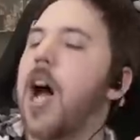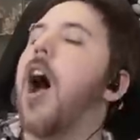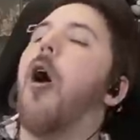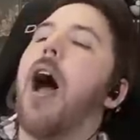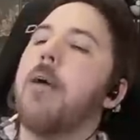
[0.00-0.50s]

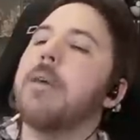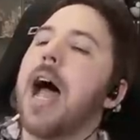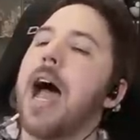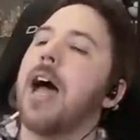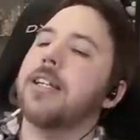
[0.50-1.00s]
Oh, I'm
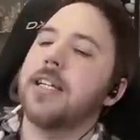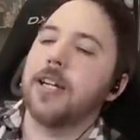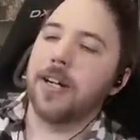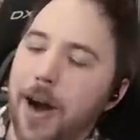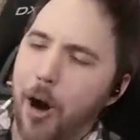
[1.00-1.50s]
out of
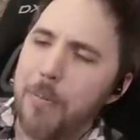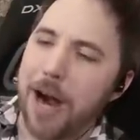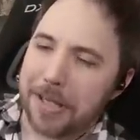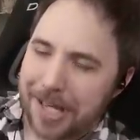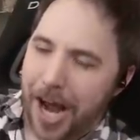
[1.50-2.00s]
here. Oh
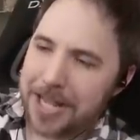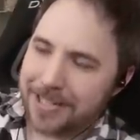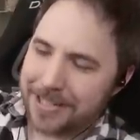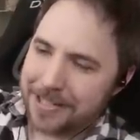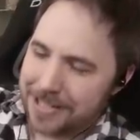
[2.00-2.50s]
my god,
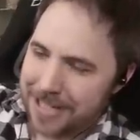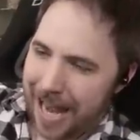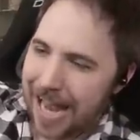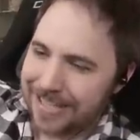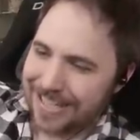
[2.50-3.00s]
that's the
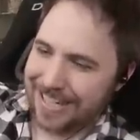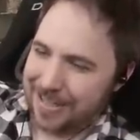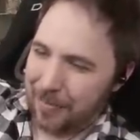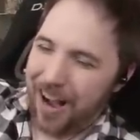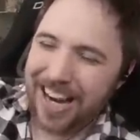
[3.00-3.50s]

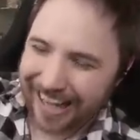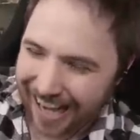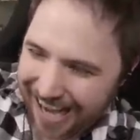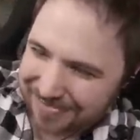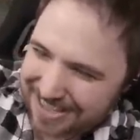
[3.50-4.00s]
sassiest walk I've